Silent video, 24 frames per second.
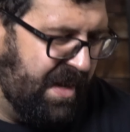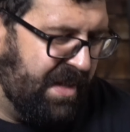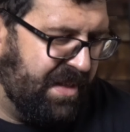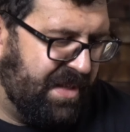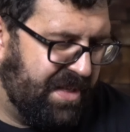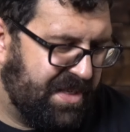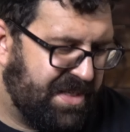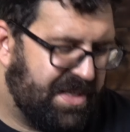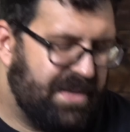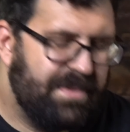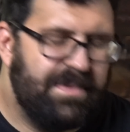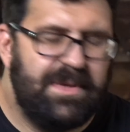
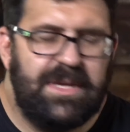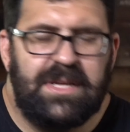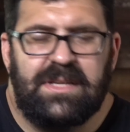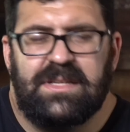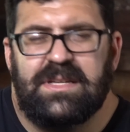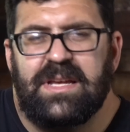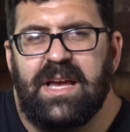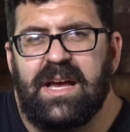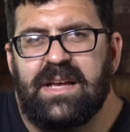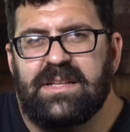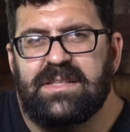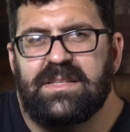This can be
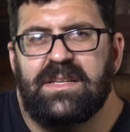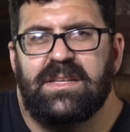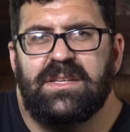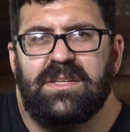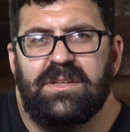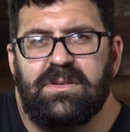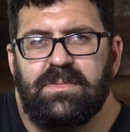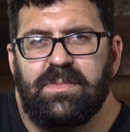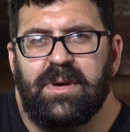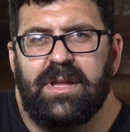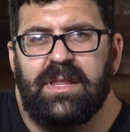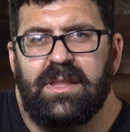attested
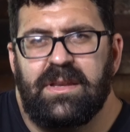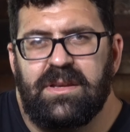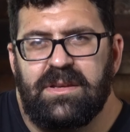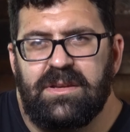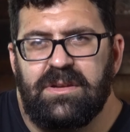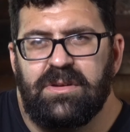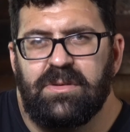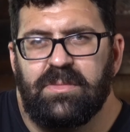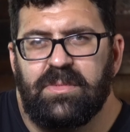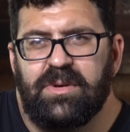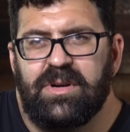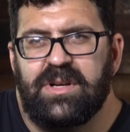to by the
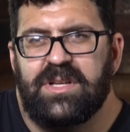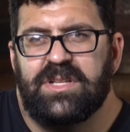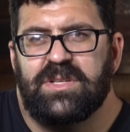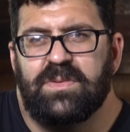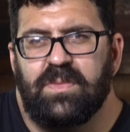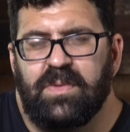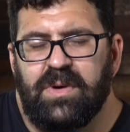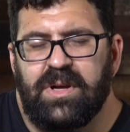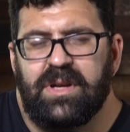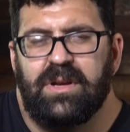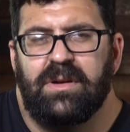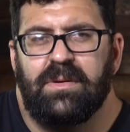numerous
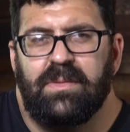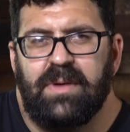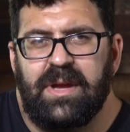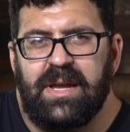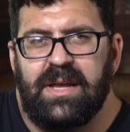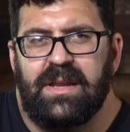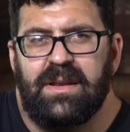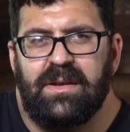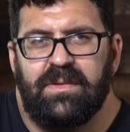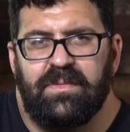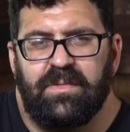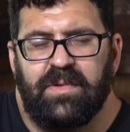one oh
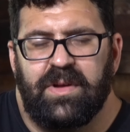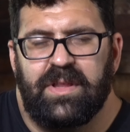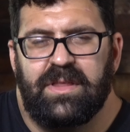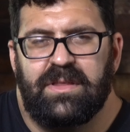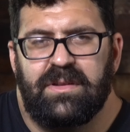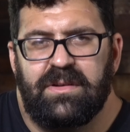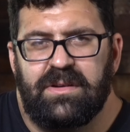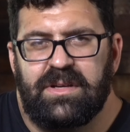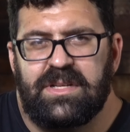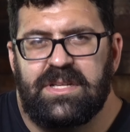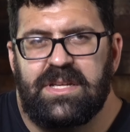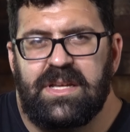eight and one
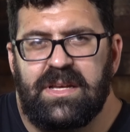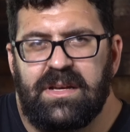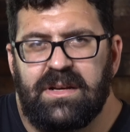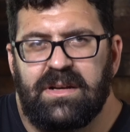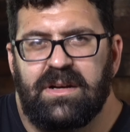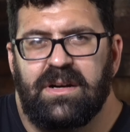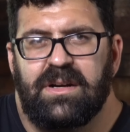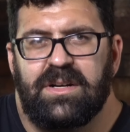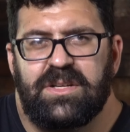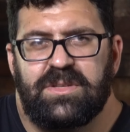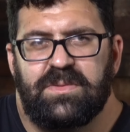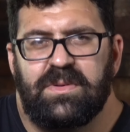thirteen
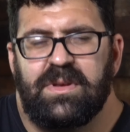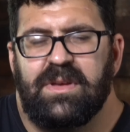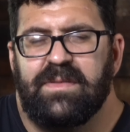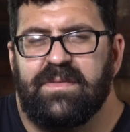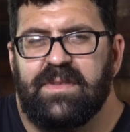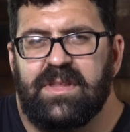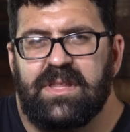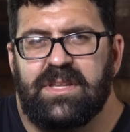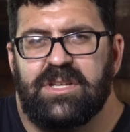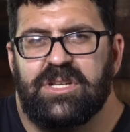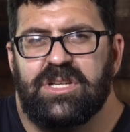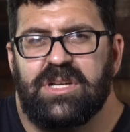cars we have
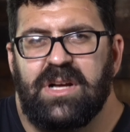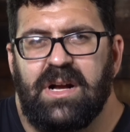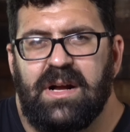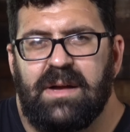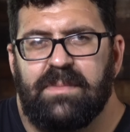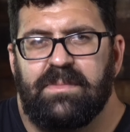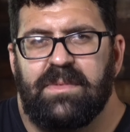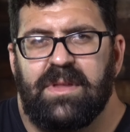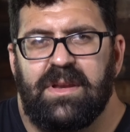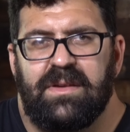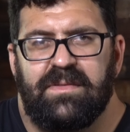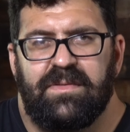in the
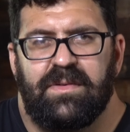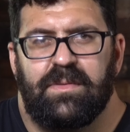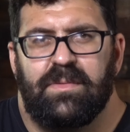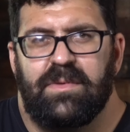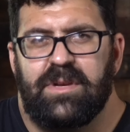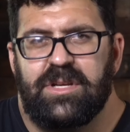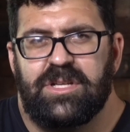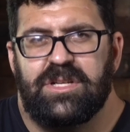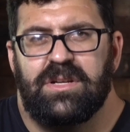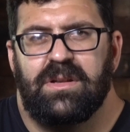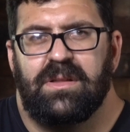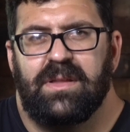shop that have
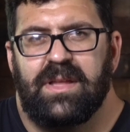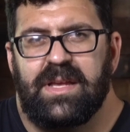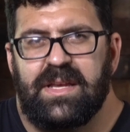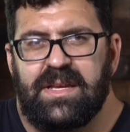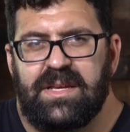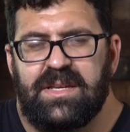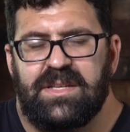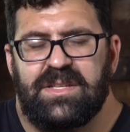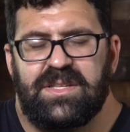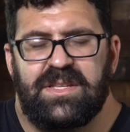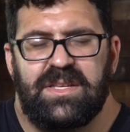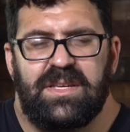
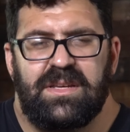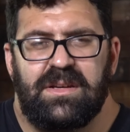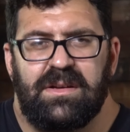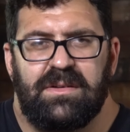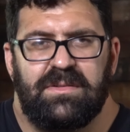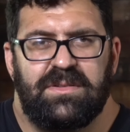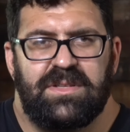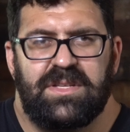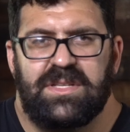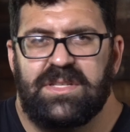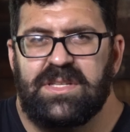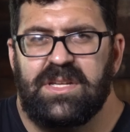originally C
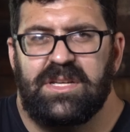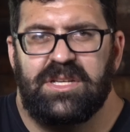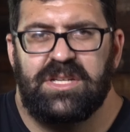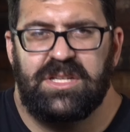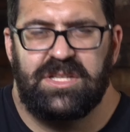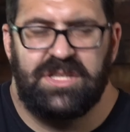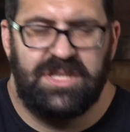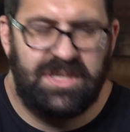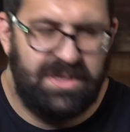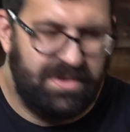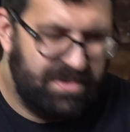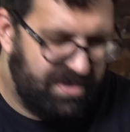hoses that
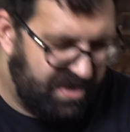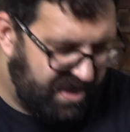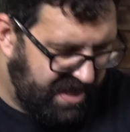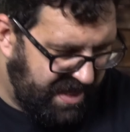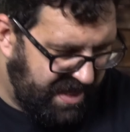just don't